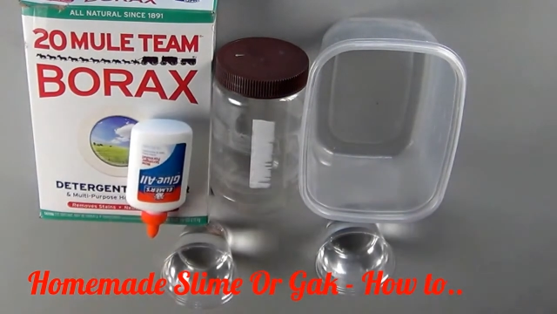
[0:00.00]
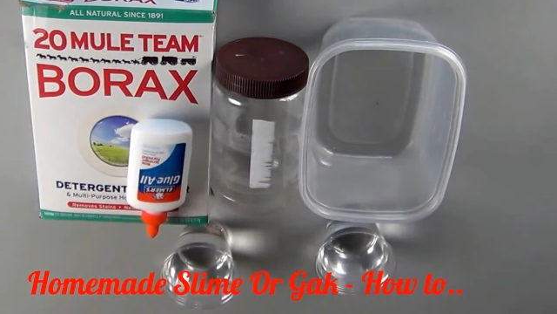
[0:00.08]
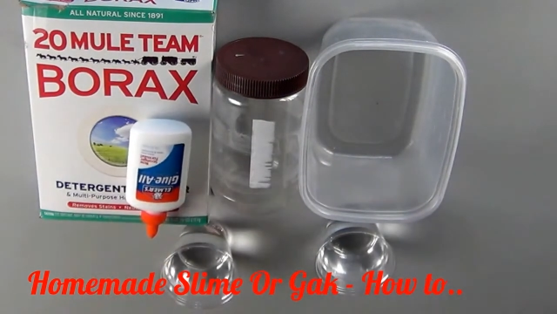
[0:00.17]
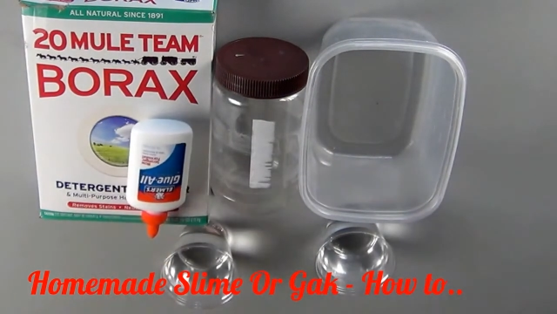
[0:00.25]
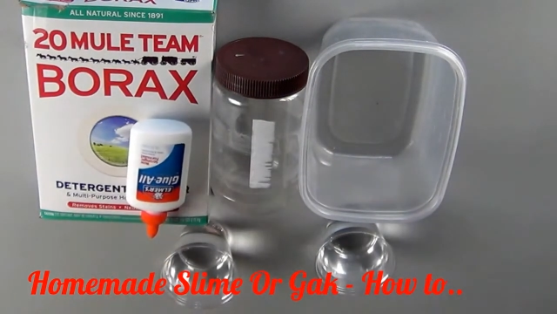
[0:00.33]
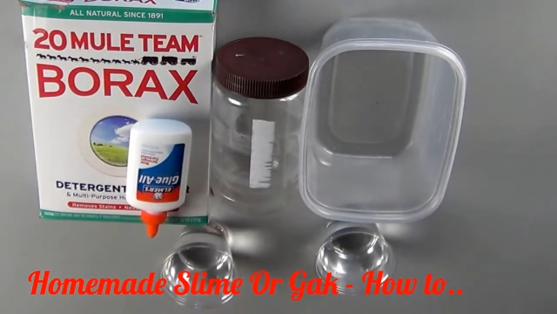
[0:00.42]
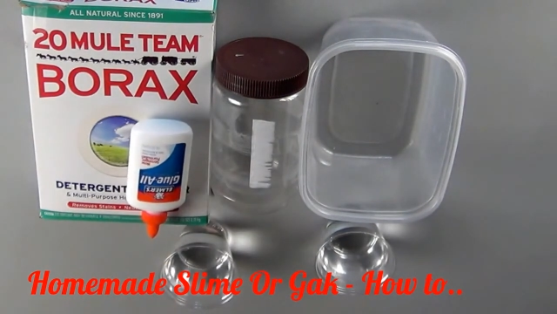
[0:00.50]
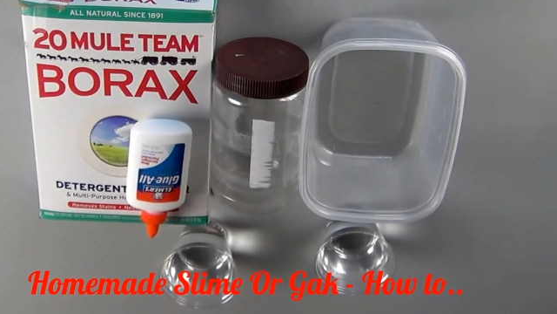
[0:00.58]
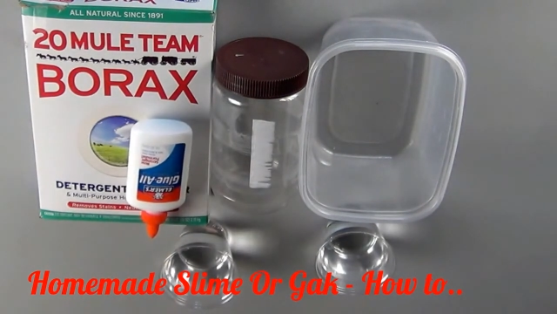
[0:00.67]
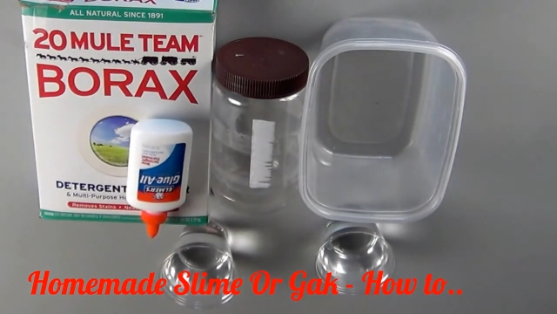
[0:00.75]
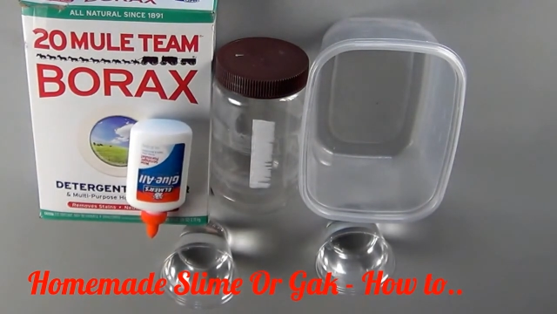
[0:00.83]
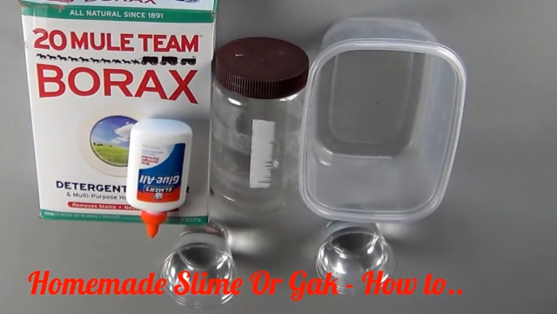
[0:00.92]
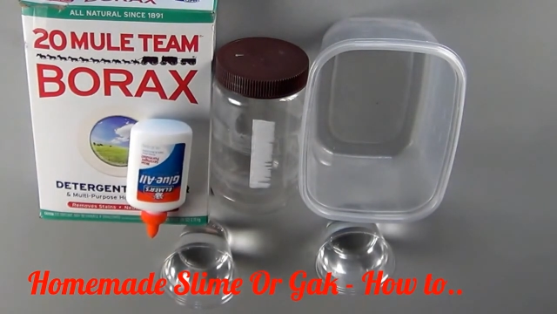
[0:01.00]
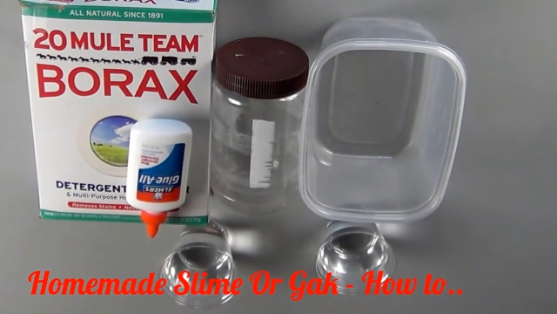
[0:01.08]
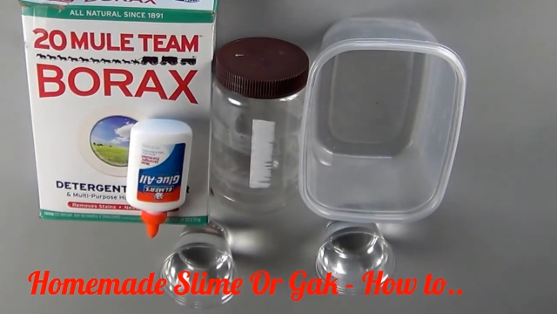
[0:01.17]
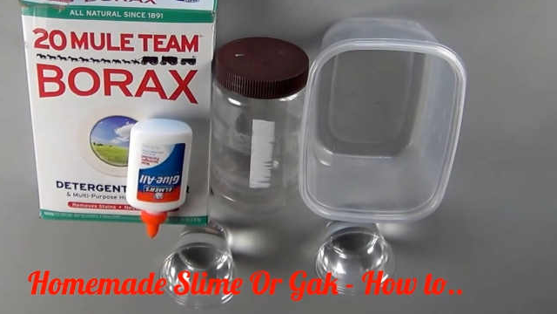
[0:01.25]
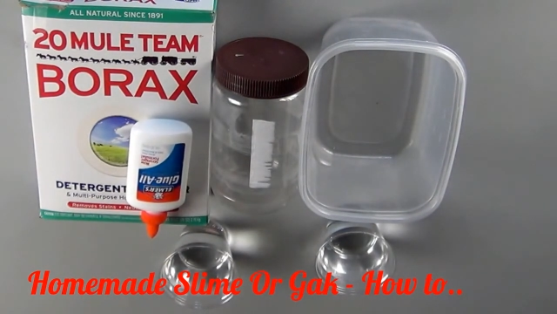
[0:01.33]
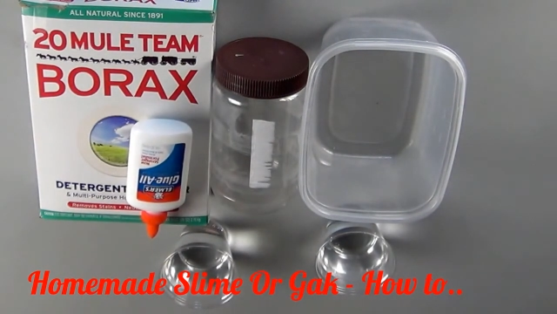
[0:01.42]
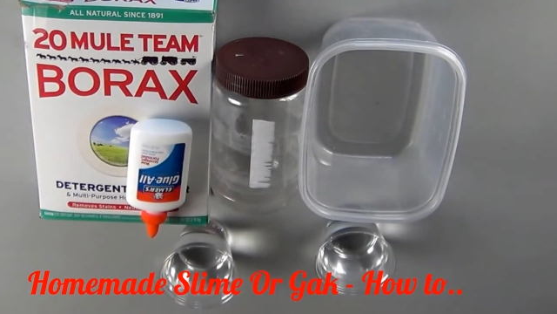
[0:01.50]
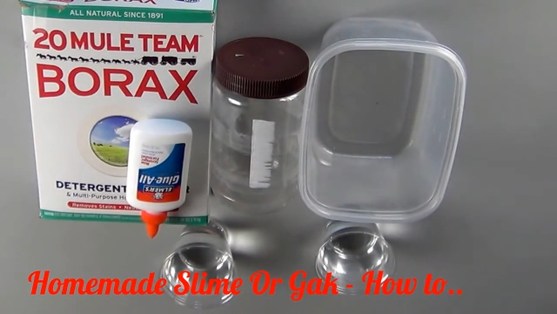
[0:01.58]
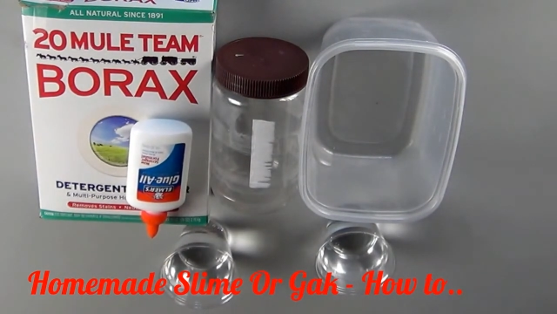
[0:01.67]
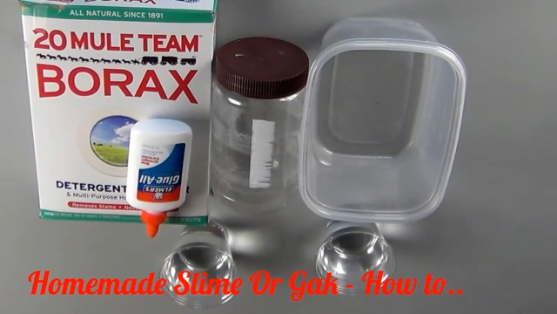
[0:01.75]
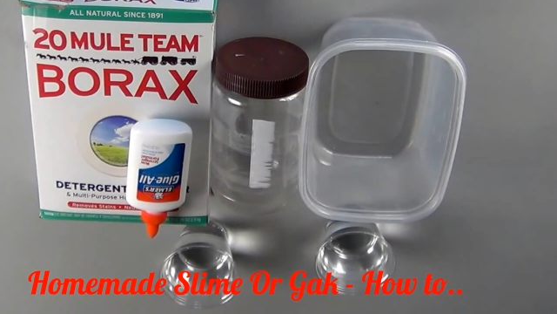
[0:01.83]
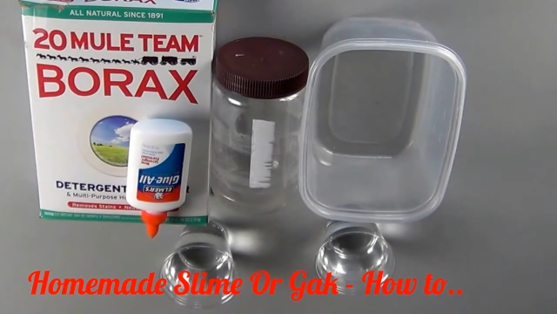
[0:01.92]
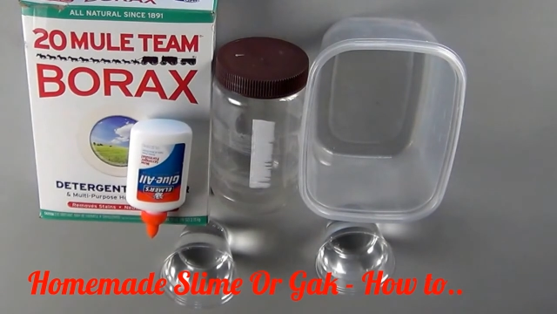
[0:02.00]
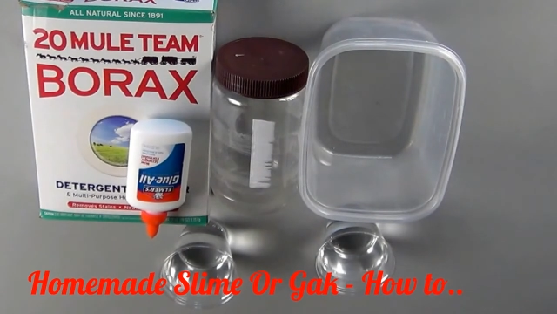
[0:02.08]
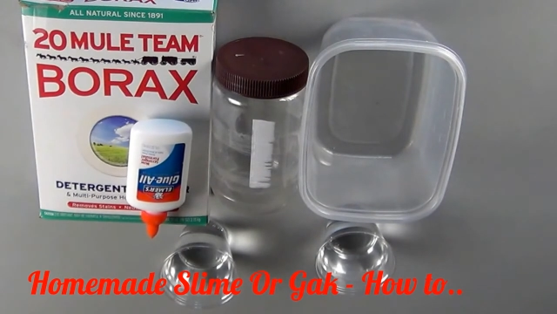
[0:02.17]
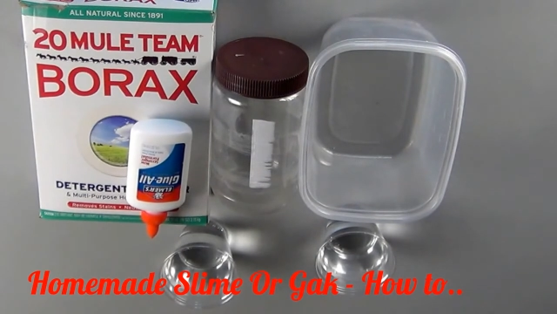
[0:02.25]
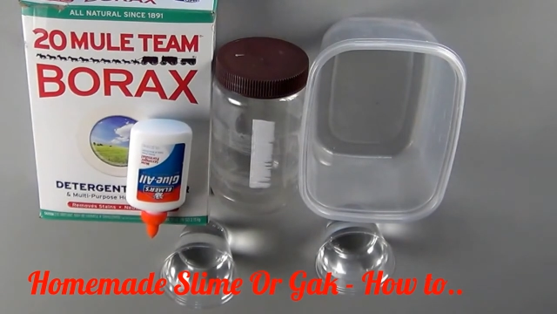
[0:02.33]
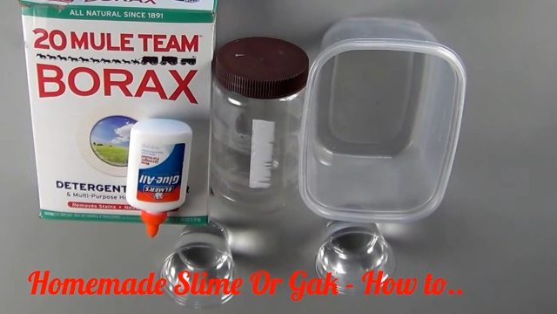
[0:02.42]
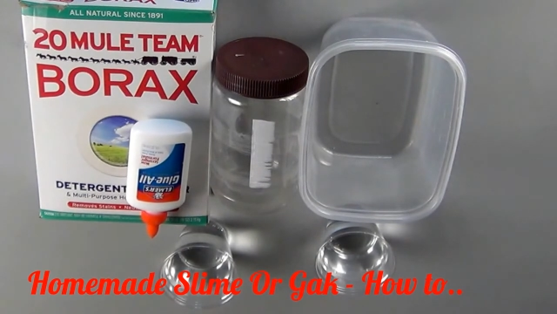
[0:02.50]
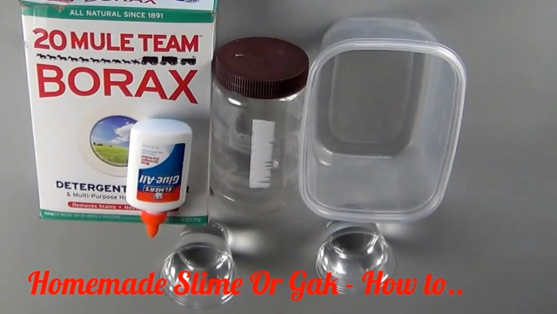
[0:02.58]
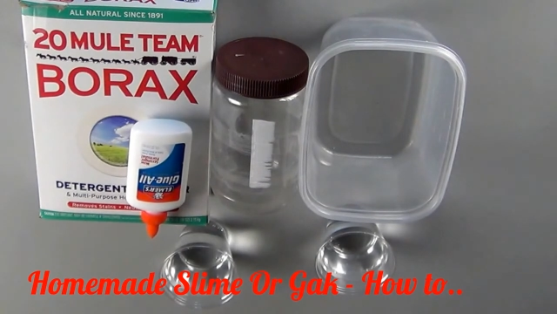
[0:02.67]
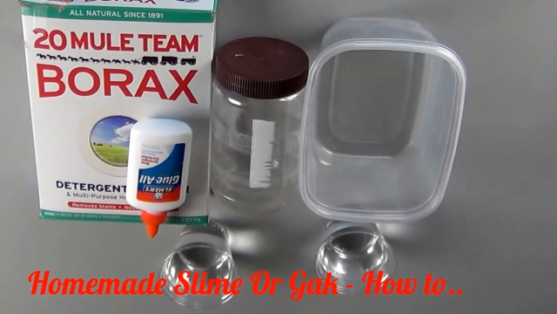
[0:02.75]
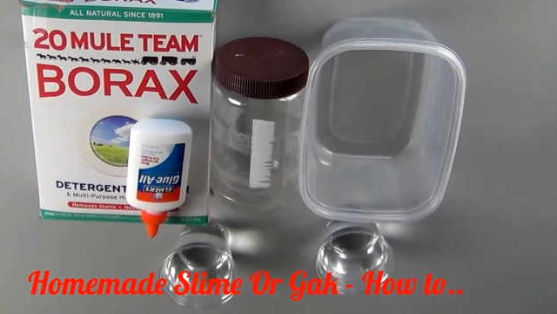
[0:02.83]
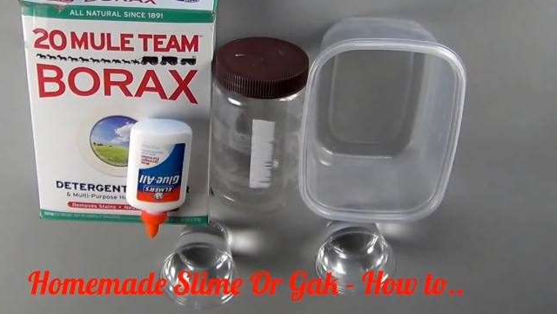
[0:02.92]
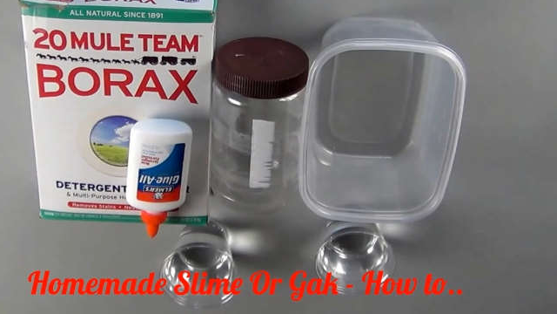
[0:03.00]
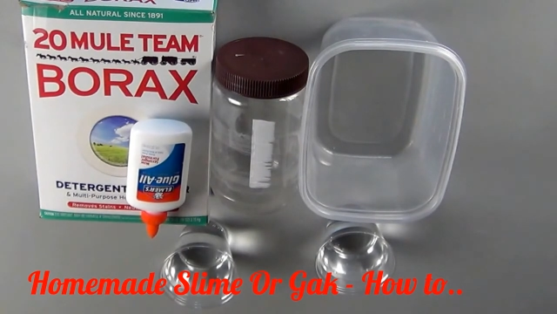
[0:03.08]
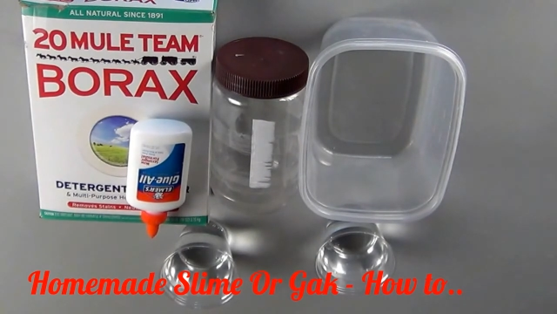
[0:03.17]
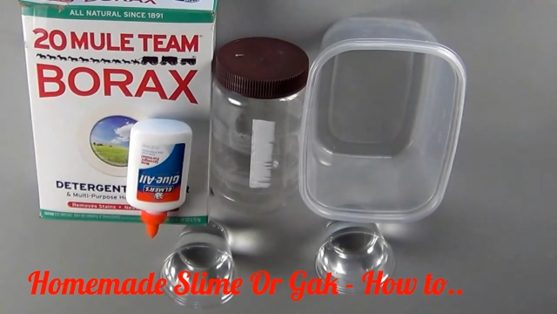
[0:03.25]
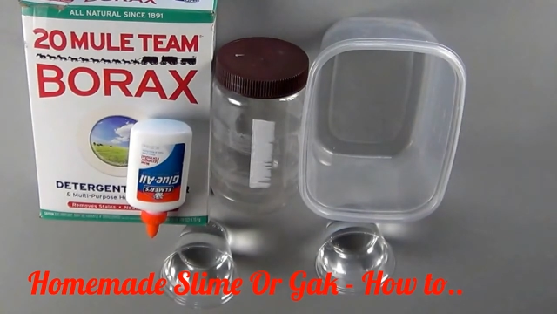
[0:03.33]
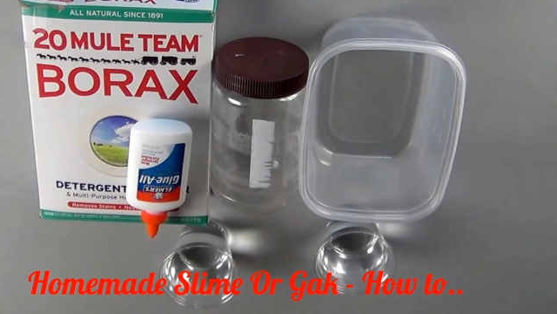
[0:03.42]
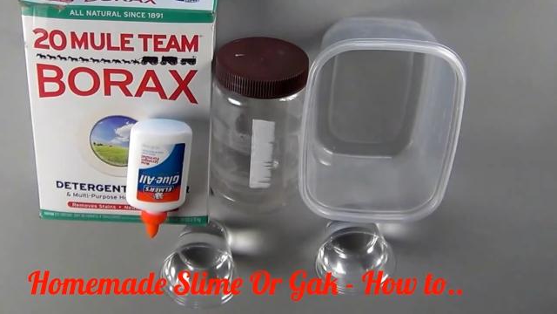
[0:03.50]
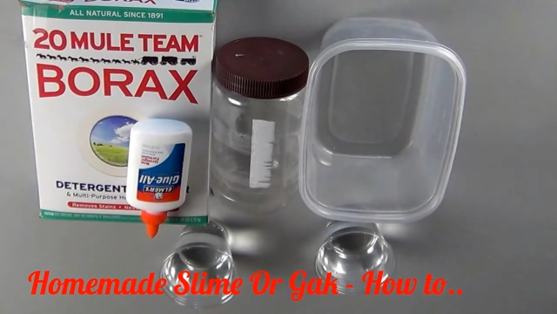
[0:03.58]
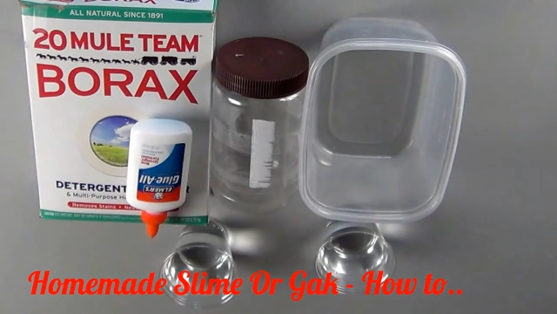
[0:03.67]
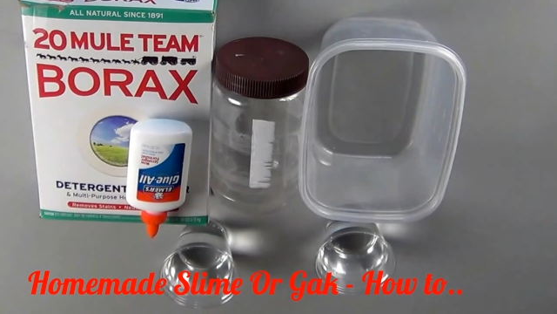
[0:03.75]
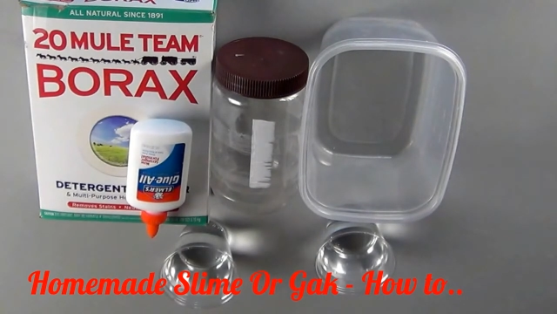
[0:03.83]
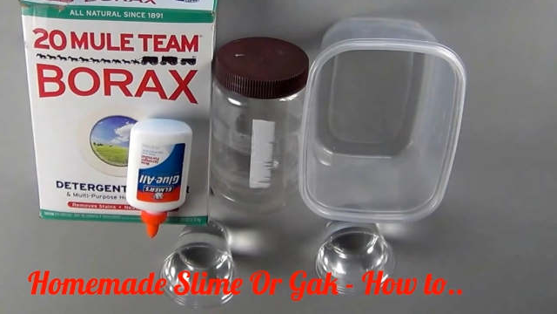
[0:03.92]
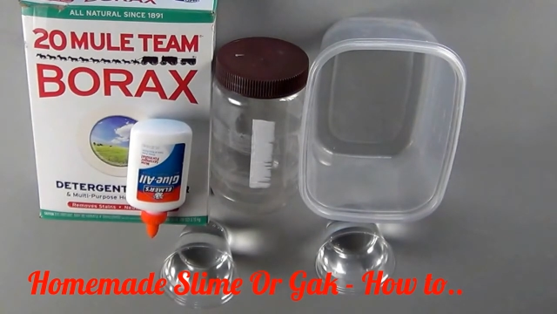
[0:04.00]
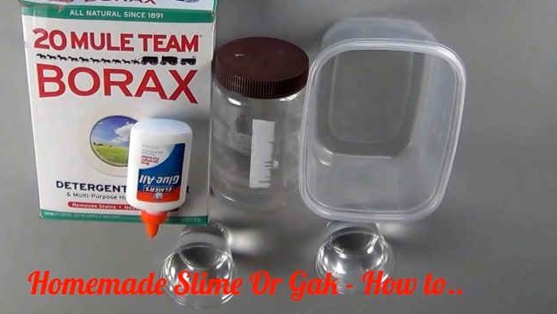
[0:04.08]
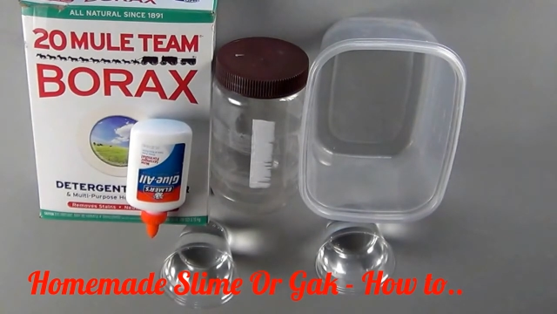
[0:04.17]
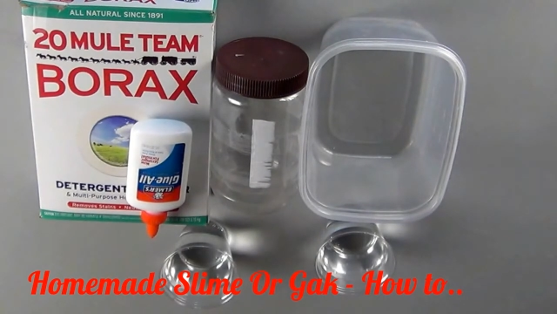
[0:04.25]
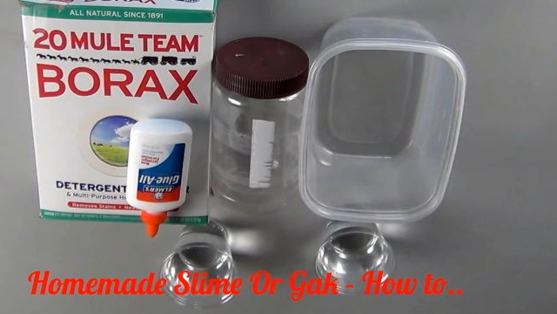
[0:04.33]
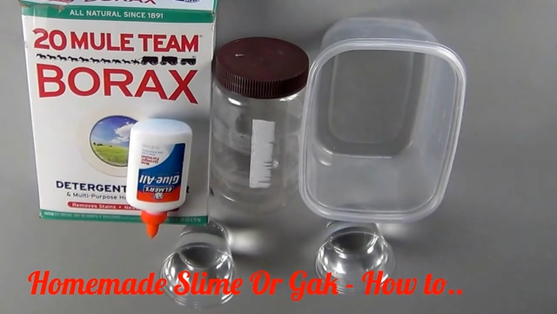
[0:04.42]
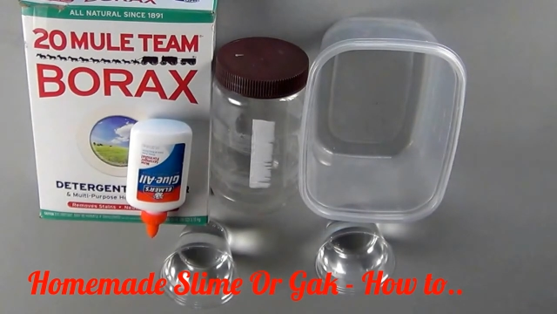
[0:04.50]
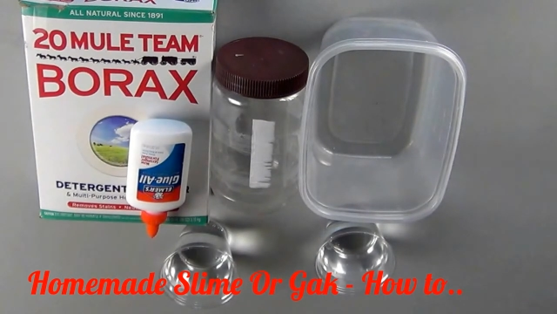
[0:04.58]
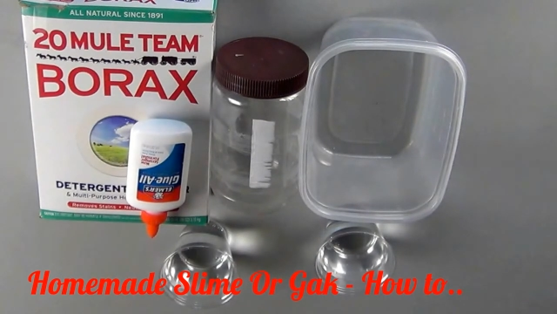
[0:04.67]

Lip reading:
Nobody's mouth can be seen.